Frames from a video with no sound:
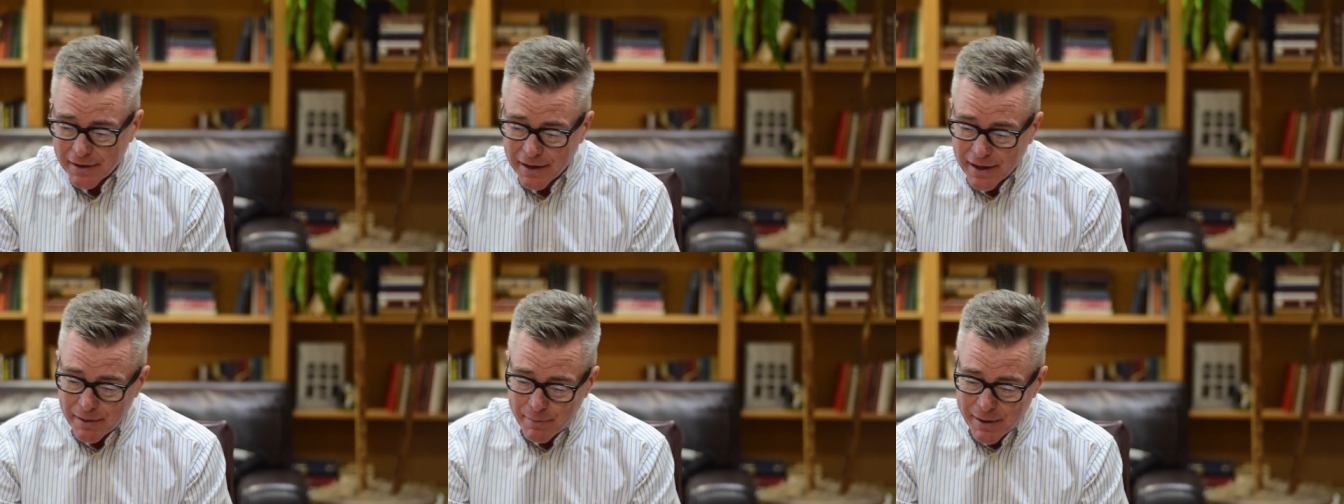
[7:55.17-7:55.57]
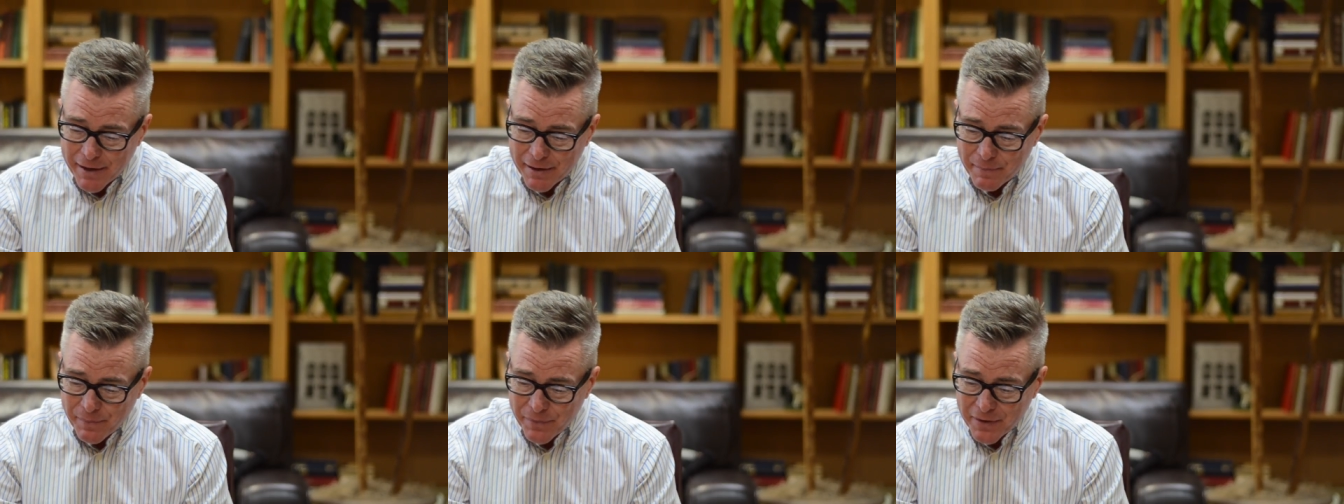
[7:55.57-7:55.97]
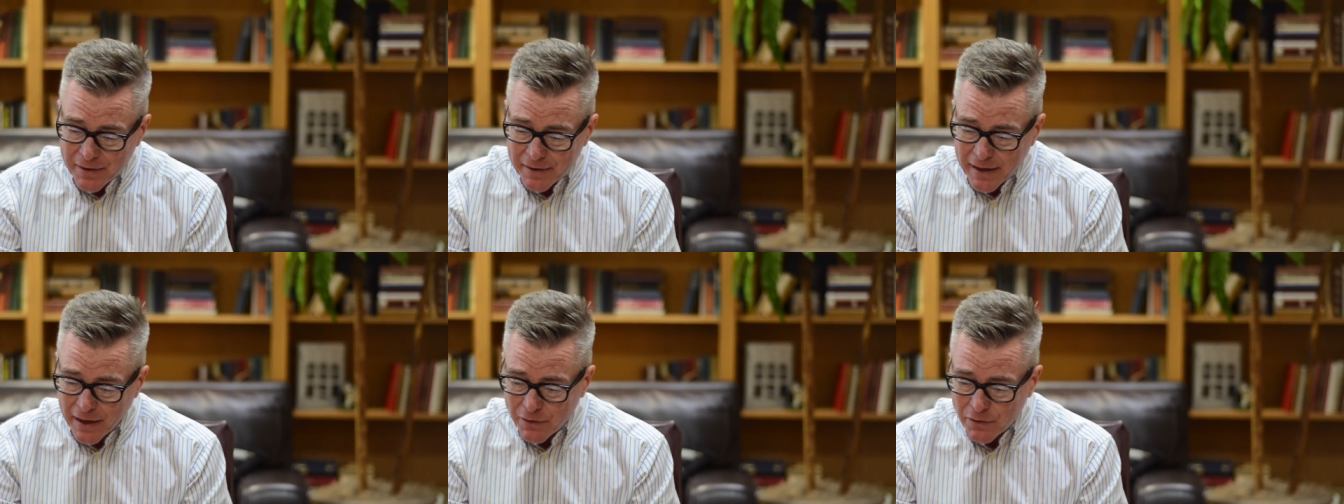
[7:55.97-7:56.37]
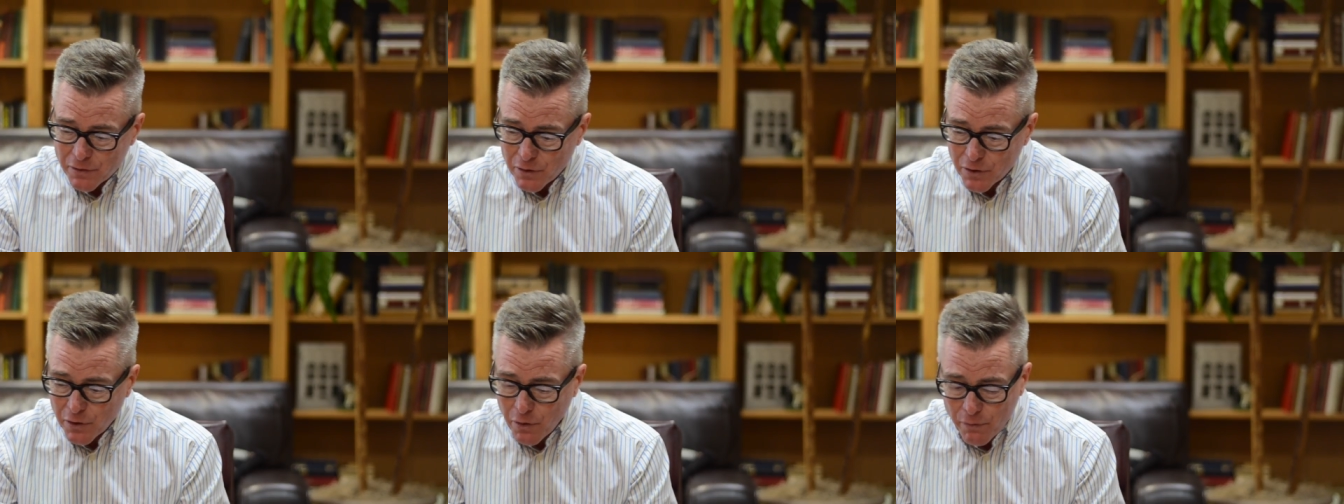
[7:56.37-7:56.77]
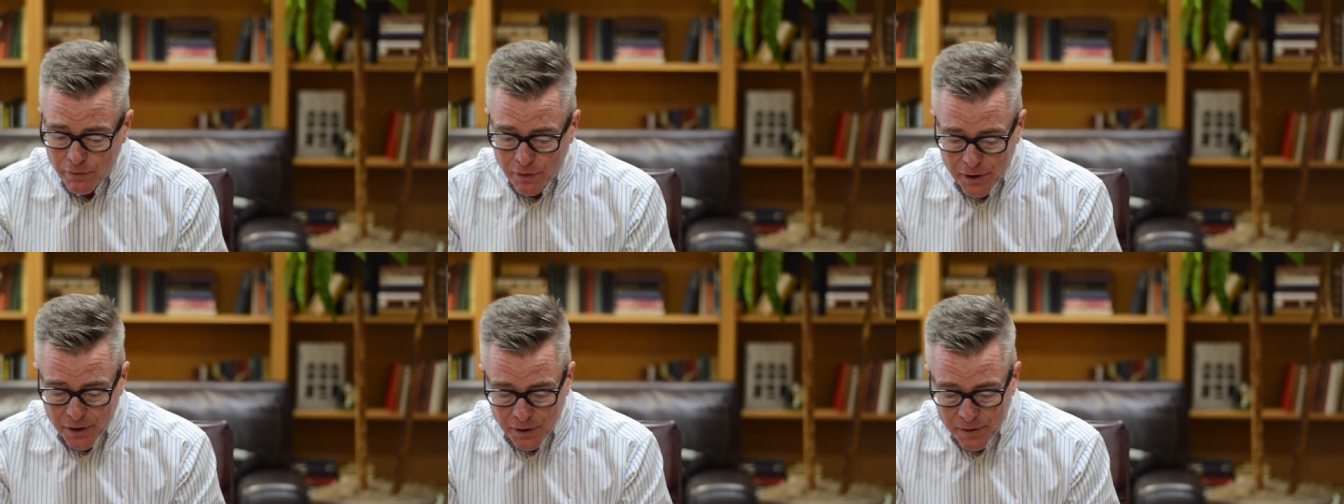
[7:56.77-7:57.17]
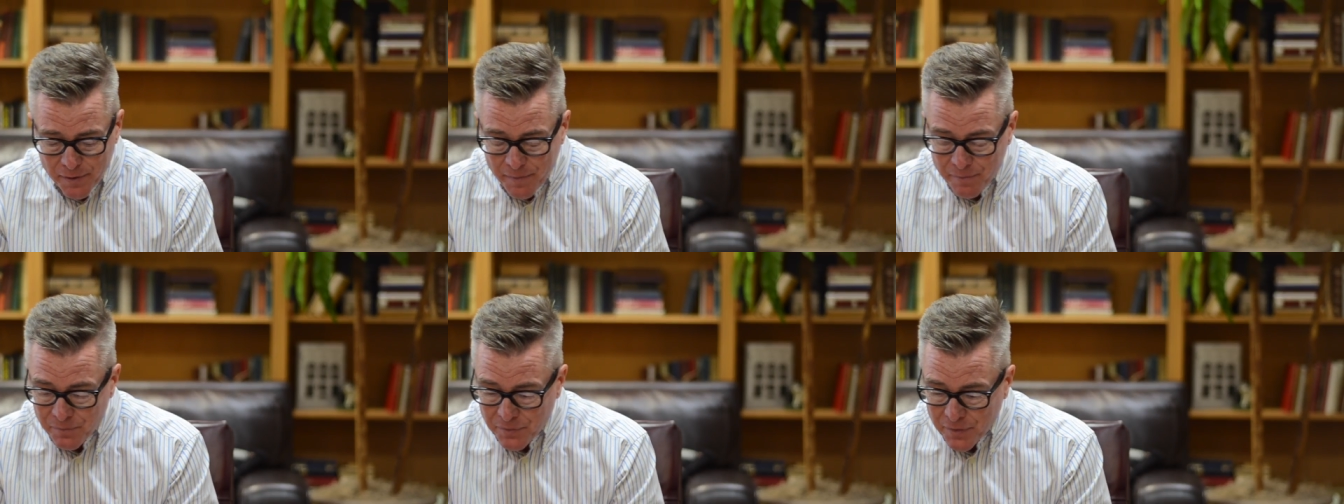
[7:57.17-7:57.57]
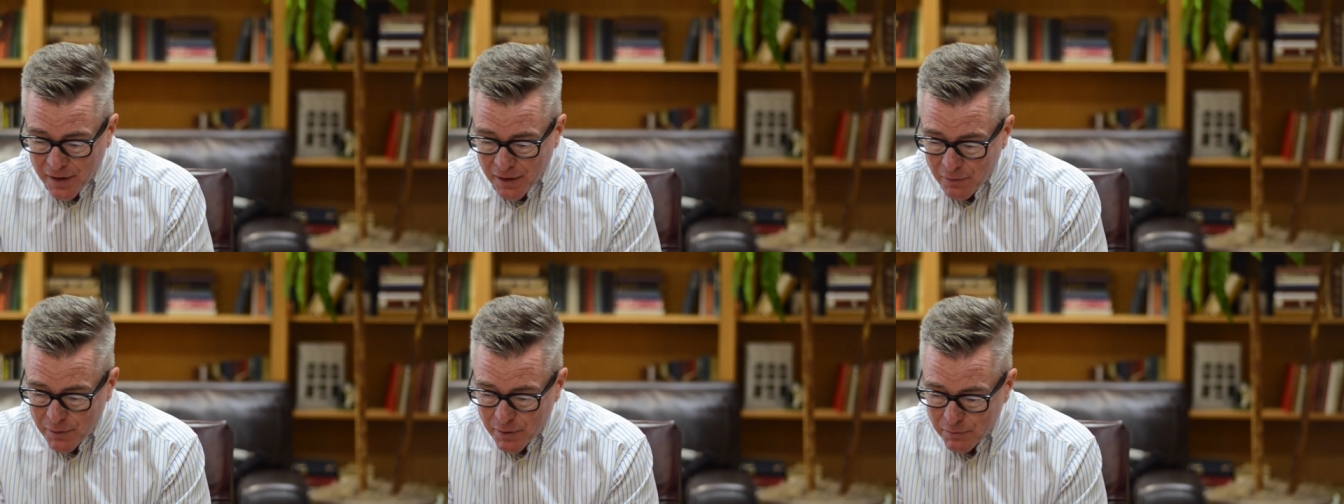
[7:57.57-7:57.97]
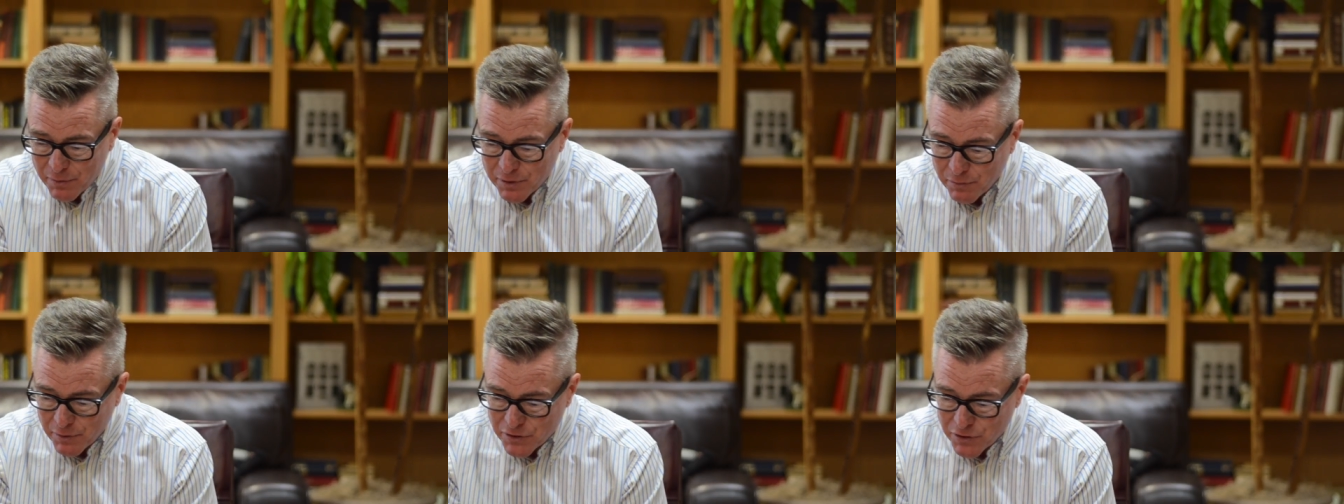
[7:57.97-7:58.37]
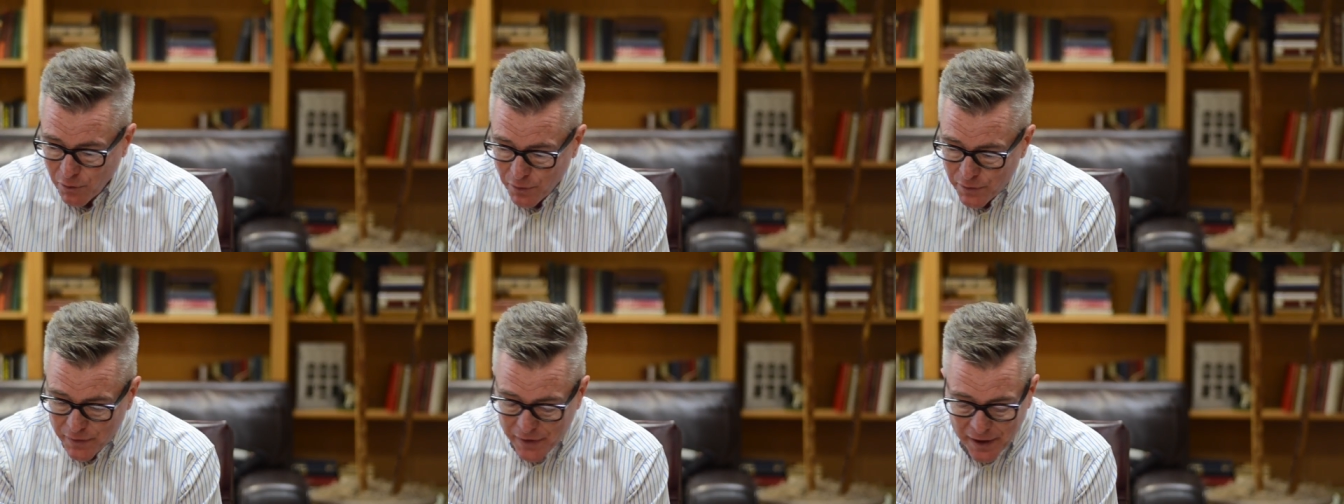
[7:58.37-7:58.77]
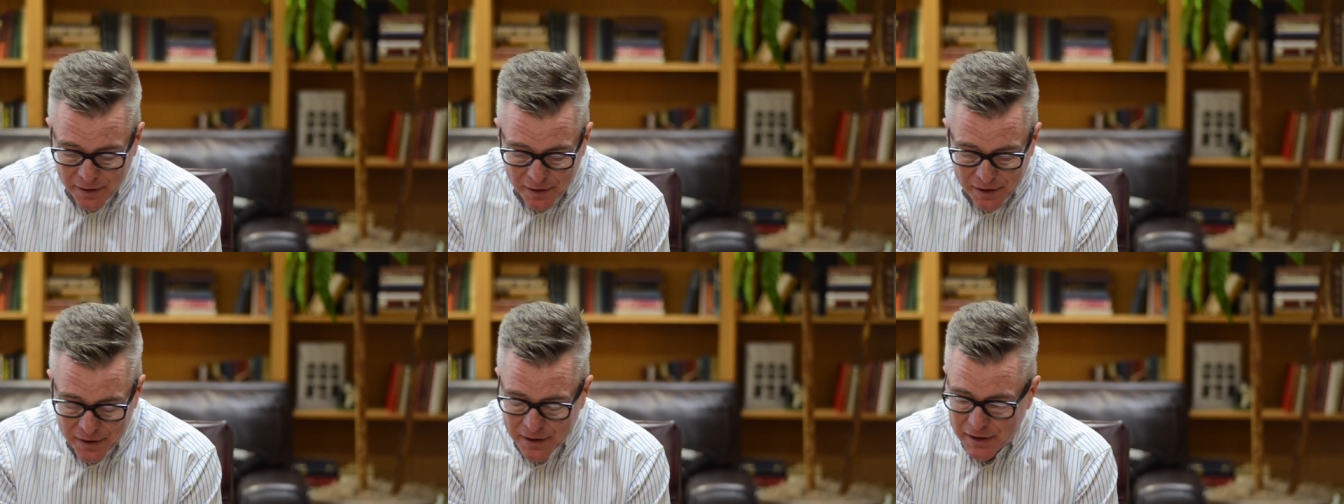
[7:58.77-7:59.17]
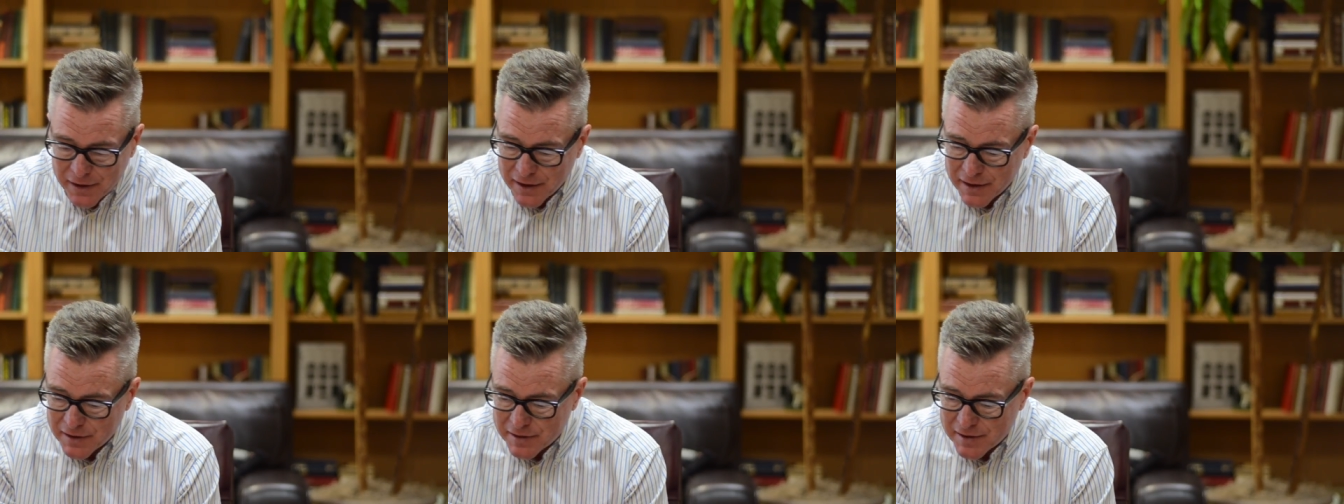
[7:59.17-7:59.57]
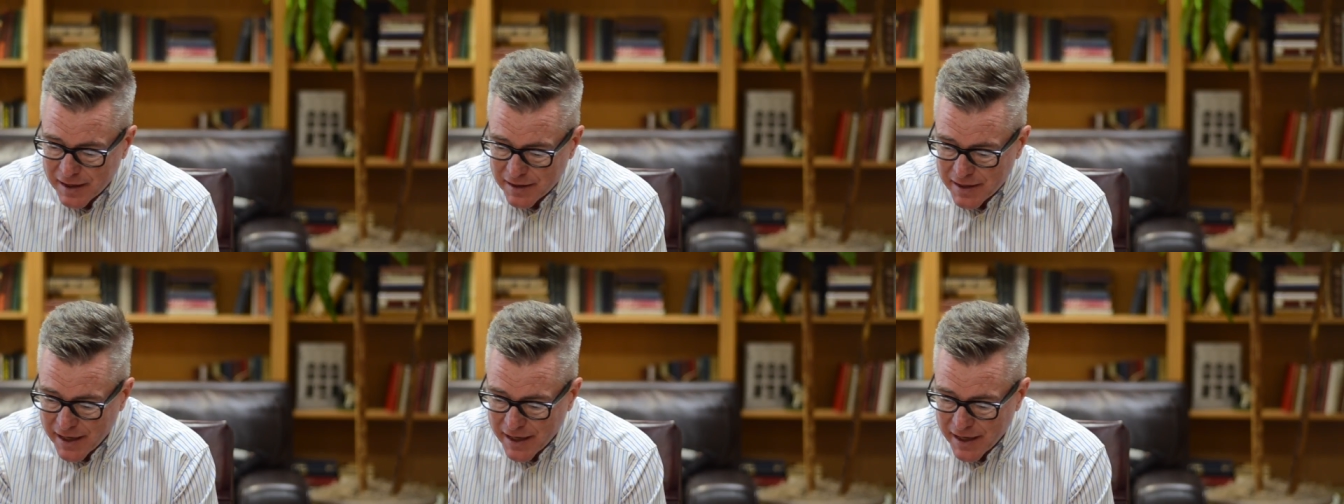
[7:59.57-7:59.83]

Amen. Now, look over here. We're told that he said